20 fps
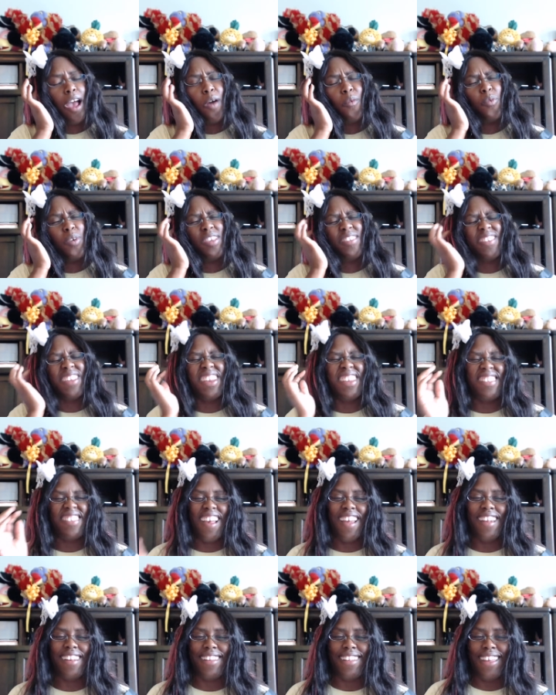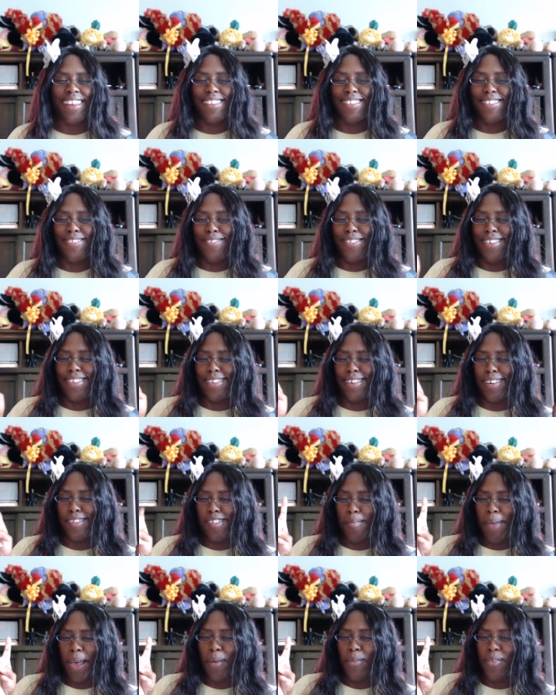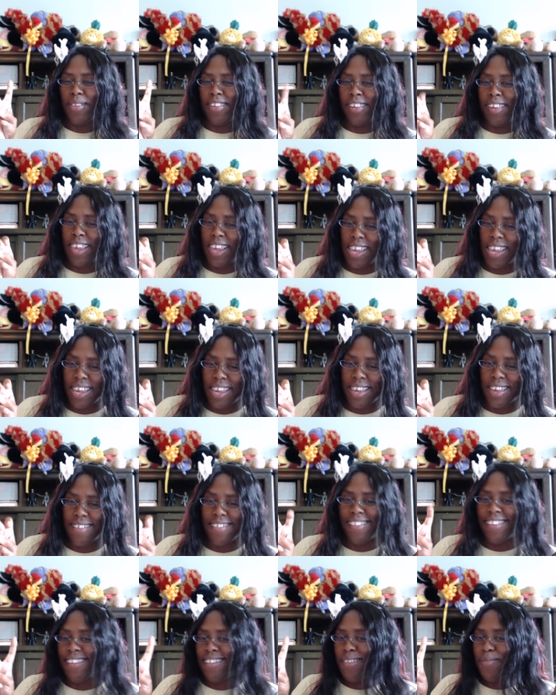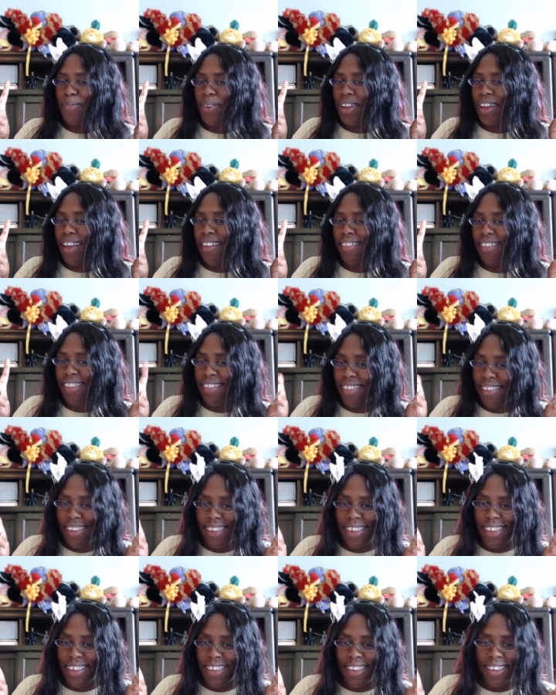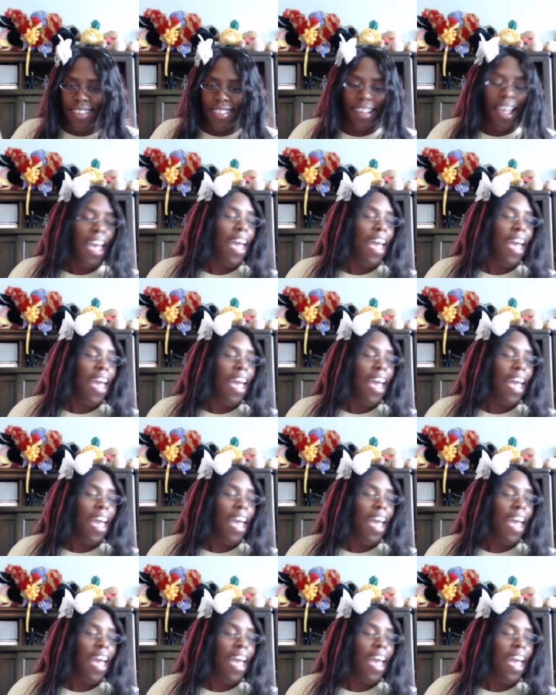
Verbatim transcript: I was gonna try to like do a discussion about tea and the different kinds of teas.